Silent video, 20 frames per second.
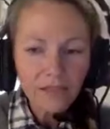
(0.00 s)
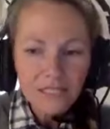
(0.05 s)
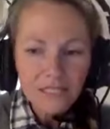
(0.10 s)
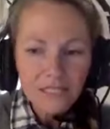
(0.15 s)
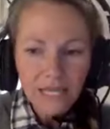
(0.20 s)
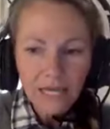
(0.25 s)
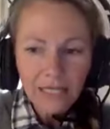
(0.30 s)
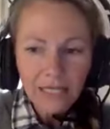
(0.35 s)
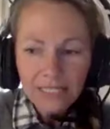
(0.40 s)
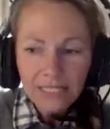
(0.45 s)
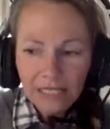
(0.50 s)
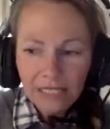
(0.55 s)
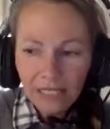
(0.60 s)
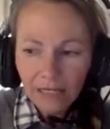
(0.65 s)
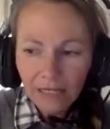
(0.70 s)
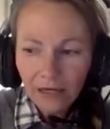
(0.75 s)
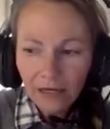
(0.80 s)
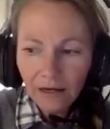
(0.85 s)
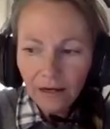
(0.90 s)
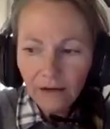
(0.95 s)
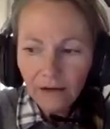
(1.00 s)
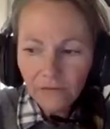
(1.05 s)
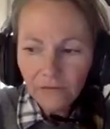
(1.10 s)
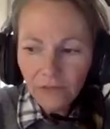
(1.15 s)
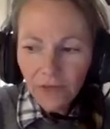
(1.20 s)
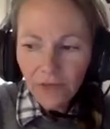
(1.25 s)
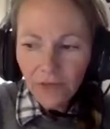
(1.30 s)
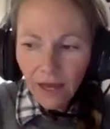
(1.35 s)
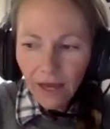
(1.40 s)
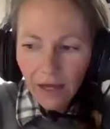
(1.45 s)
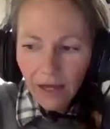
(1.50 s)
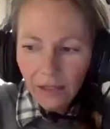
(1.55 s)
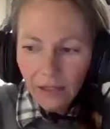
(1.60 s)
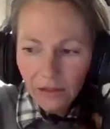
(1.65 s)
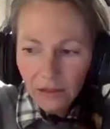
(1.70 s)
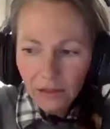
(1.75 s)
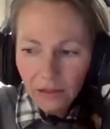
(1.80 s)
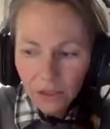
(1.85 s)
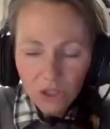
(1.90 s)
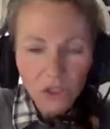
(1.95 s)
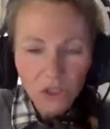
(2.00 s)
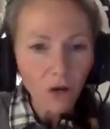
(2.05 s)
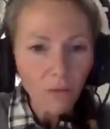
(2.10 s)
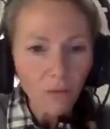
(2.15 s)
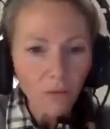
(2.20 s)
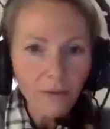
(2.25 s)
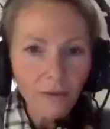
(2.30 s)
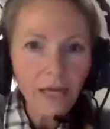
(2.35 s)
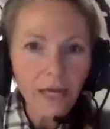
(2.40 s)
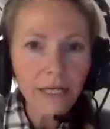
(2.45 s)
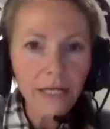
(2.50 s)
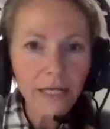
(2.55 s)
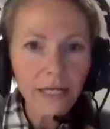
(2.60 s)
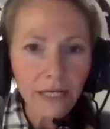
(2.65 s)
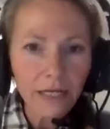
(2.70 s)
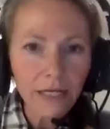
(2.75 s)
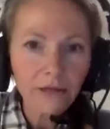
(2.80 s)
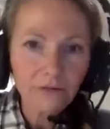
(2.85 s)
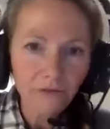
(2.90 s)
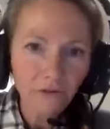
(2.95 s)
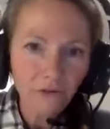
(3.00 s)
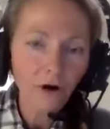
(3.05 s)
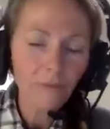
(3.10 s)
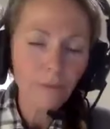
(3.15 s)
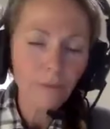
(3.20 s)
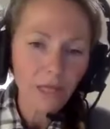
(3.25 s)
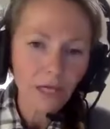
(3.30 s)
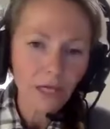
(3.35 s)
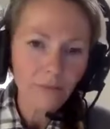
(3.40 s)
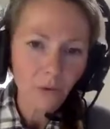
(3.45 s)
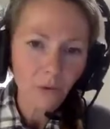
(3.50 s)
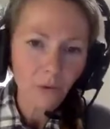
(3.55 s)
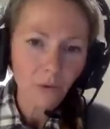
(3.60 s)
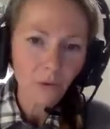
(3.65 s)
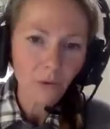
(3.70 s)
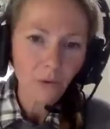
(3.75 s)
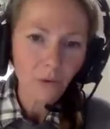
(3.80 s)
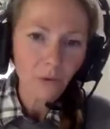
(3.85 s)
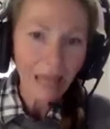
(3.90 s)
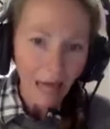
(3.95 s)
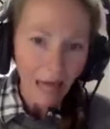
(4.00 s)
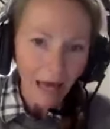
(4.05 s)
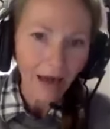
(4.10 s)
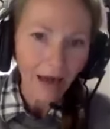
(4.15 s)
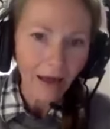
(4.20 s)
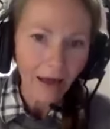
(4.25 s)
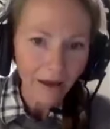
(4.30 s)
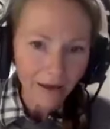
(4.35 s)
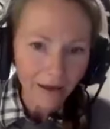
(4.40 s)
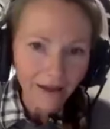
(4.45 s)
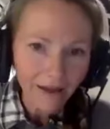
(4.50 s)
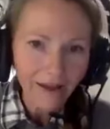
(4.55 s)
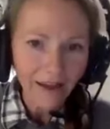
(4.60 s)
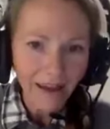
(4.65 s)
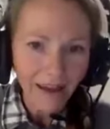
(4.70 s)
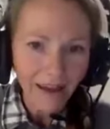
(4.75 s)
This idea of that there's no money in farming anymore is a lie.